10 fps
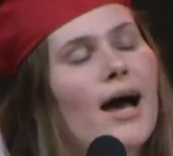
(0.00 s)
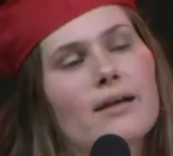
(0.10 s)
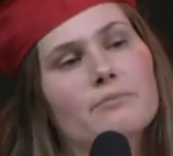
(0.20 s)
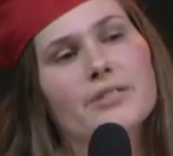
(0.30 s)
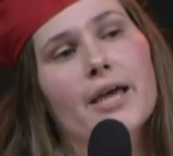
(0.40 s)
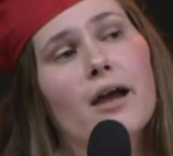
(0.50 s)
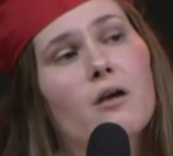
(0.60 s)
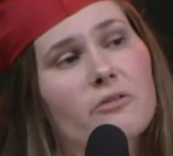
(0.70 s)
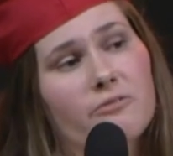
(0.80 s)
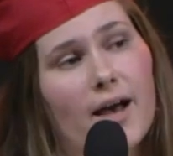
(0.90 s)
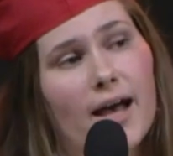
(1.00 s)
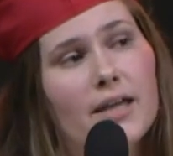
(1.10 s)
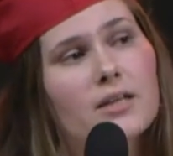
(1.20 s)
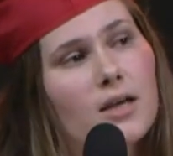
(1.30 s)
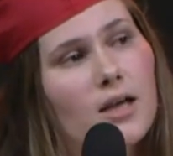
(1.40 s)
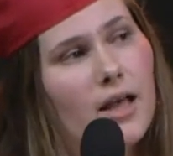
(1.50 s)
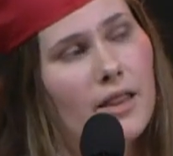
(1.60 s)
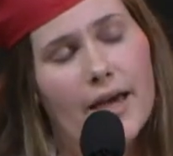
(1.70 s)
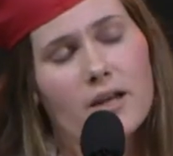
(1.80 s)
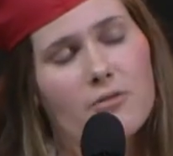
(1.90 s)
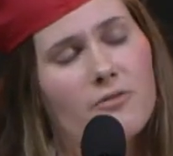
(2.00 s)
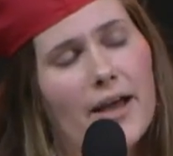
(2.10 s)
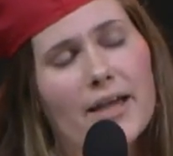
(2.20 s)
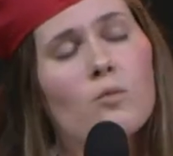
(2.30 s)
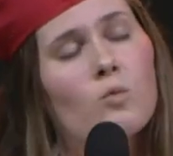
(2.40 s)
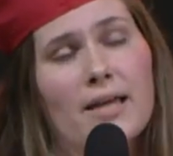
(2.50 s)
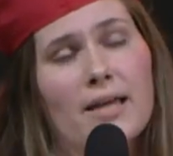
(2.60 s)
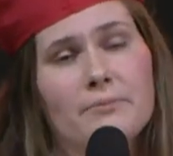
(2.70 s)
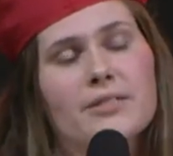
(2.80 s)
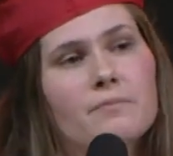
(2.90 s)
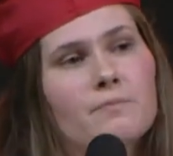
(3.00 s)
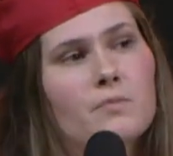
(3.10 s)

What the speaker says: I am terrified that if I am raped,